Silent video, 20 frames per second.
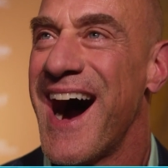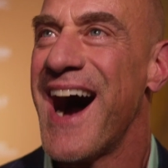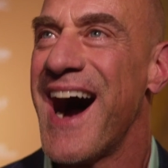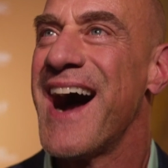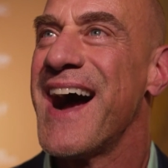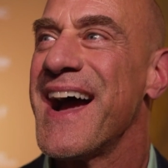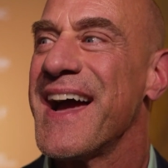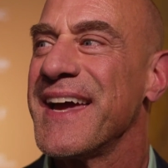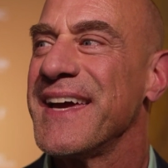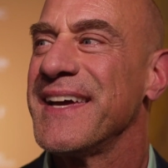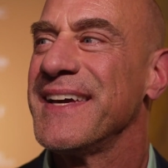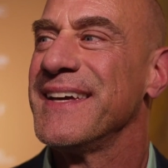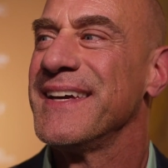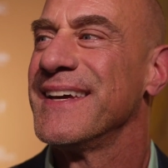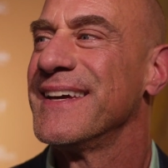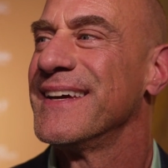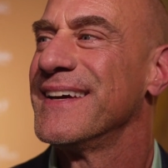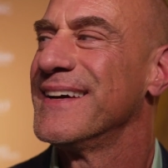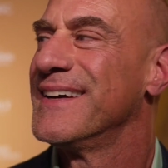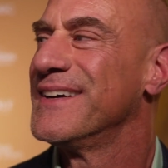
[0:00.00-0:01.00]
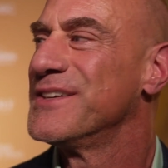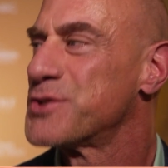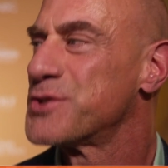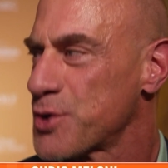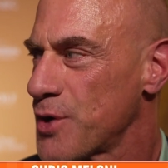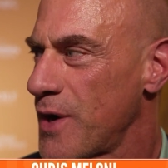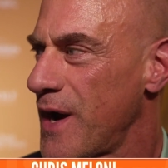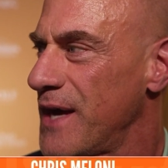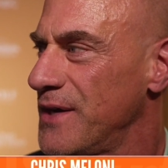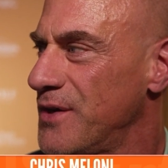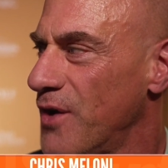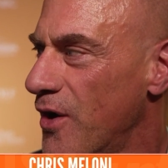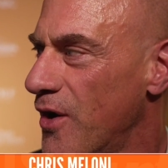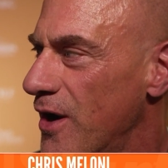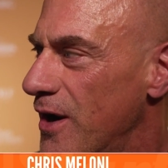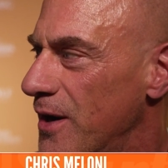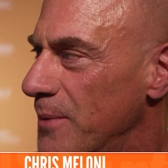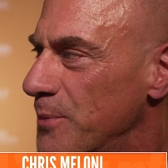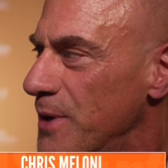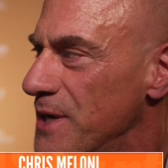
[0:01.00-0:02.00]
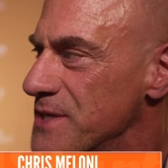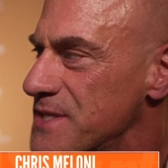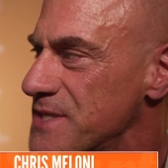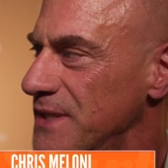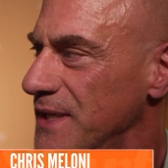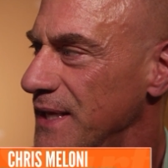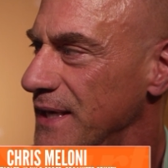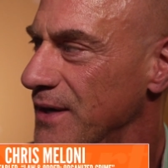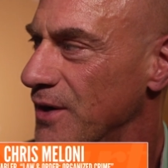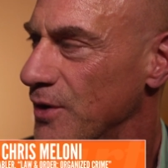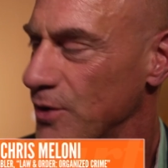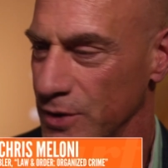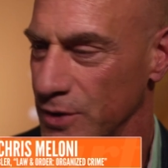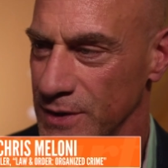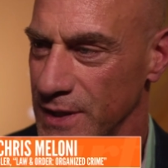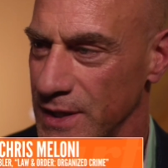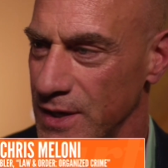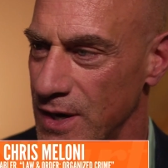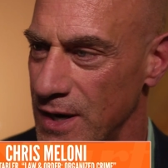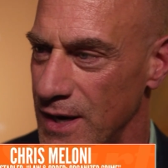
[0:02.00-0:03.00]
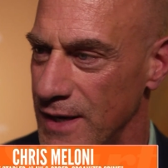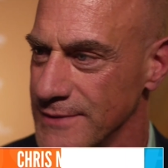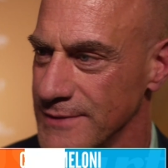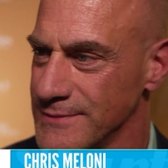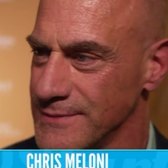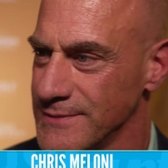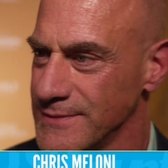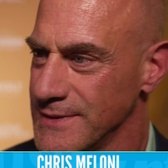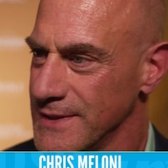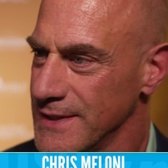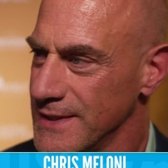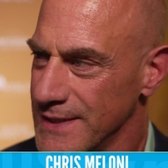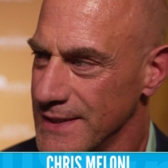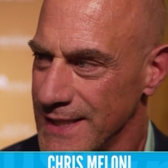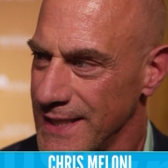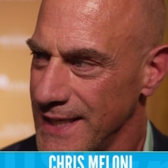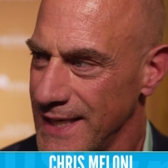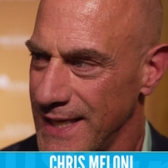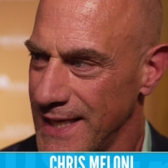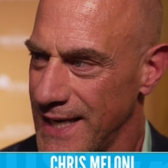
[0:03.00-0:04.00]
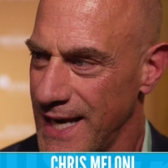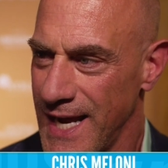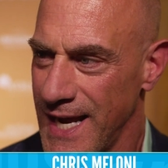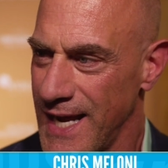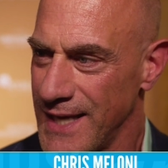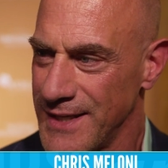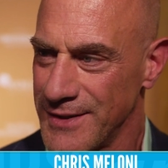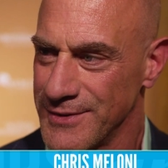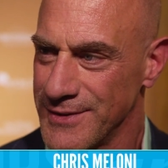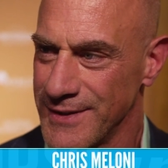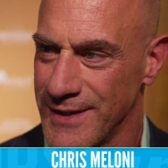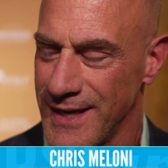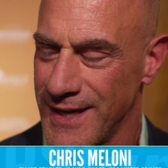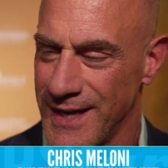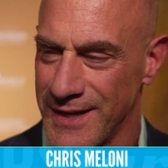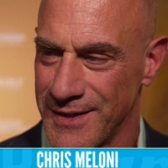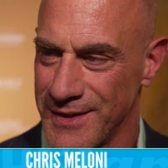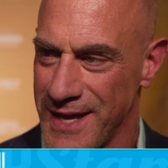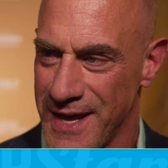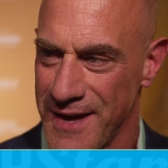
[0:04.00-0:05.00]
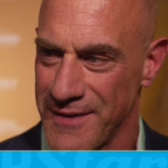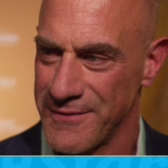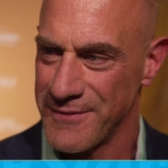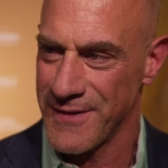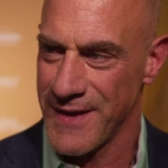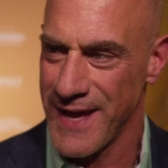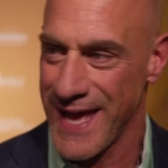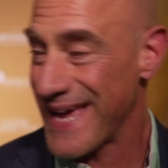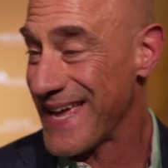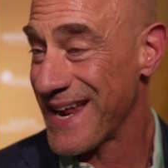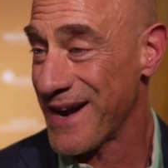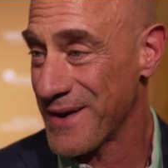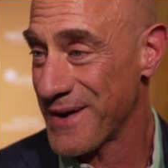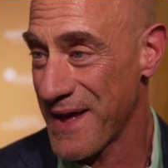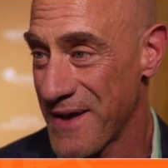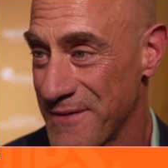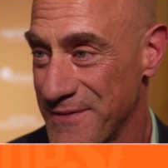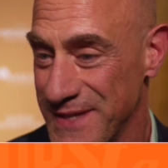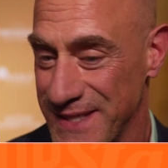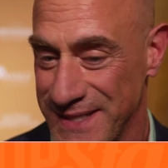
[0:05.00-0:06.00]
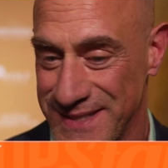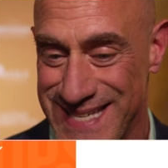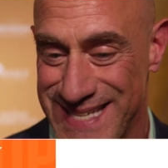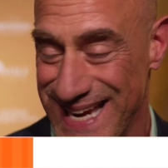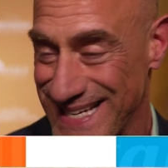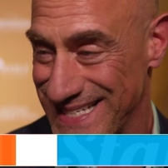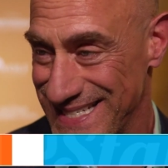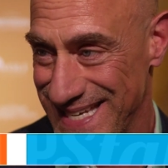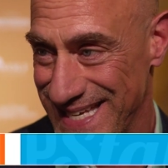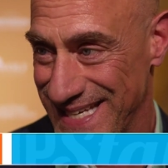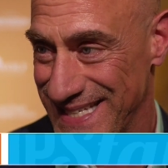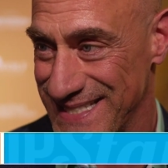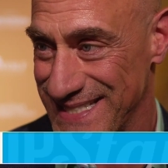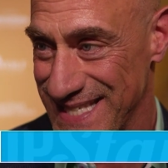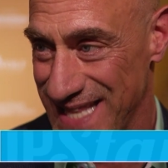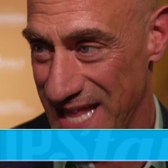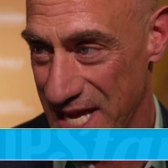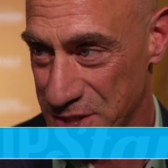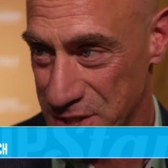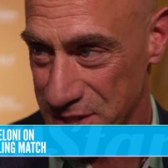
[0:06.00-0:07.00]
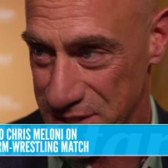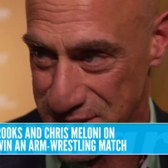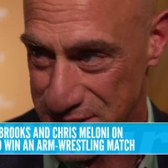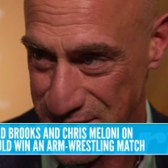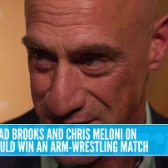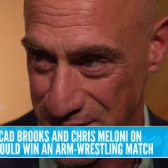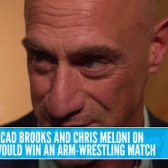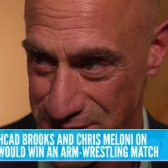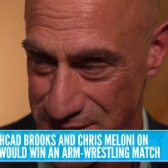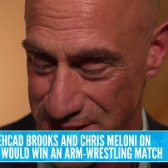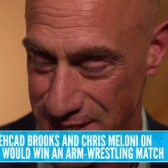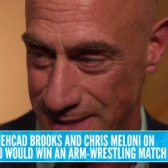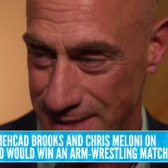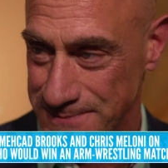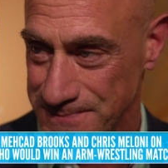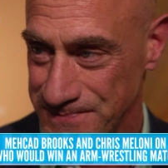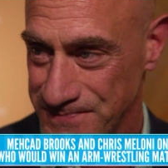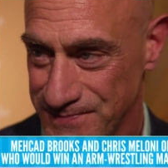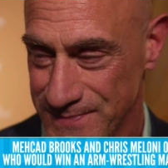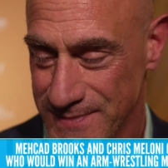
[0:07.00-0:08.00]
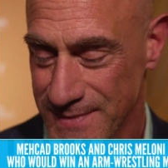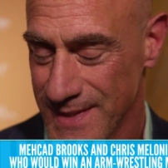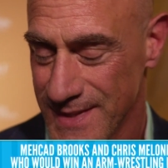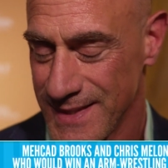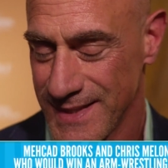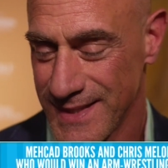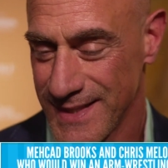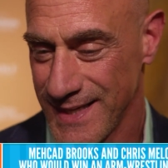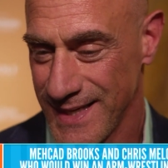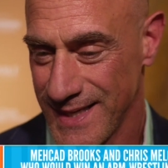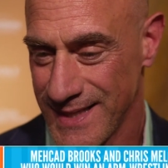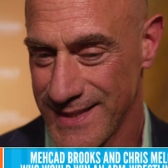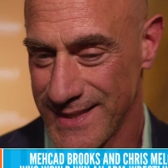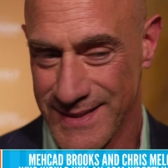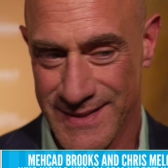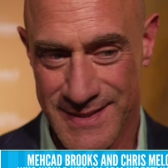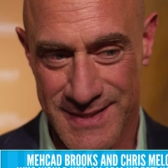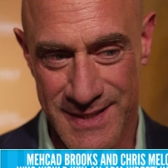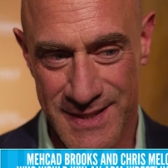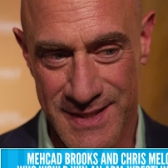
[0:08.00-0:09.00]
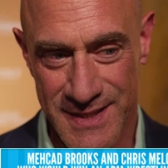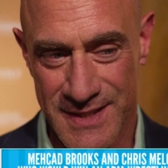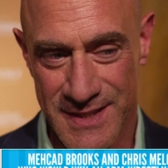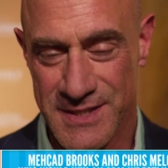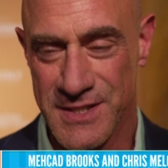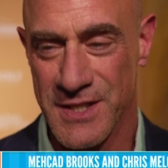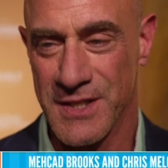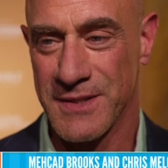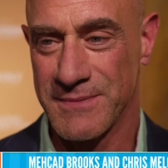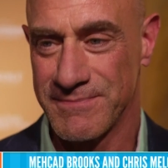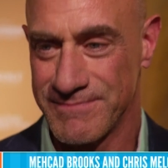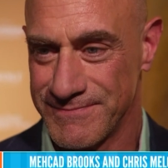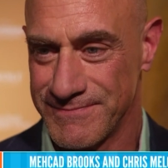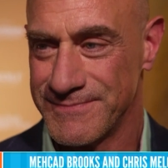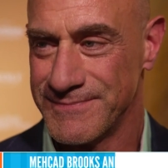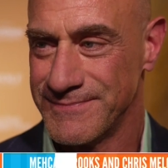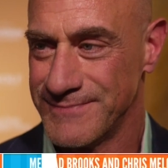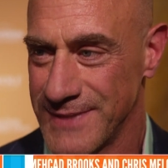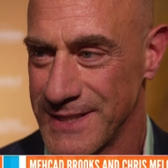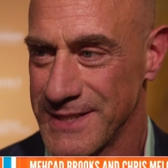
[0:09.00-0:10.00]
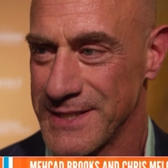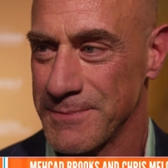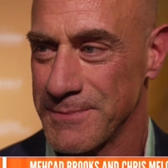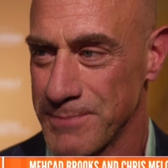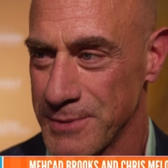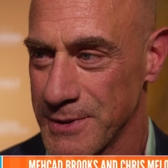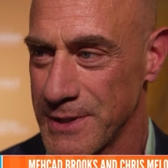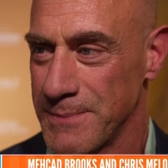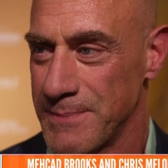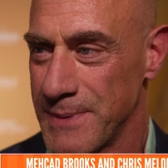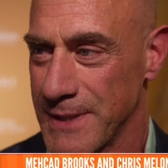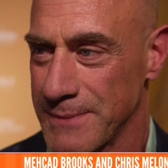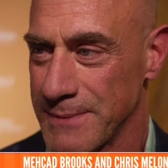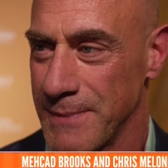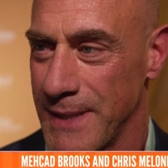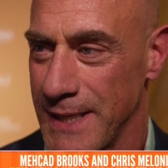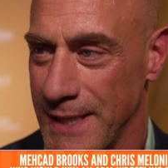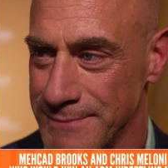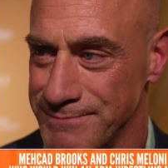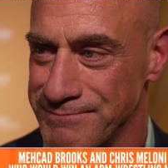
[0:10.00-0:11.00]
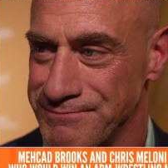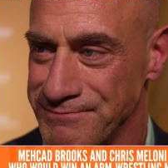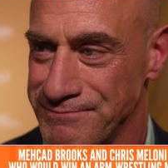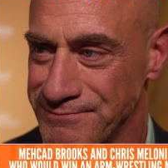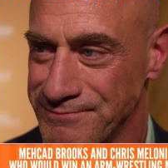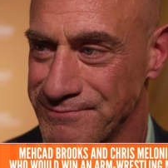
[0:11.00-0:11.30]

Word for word: I tried arm wrestling early on, and I don't, I don't have a, I don't have the technique slash skill set and he's a he's a he's a pretty big man.